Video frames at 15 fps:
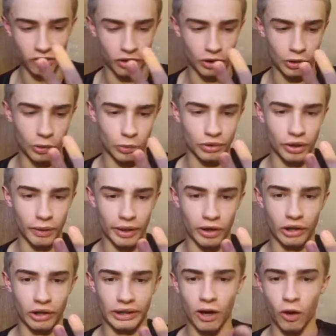No, hang
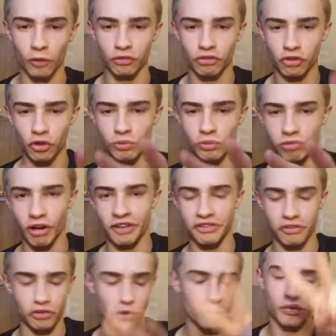on. It holds 2 rides,
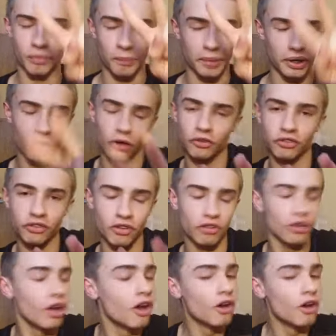and 2 of them are coasters.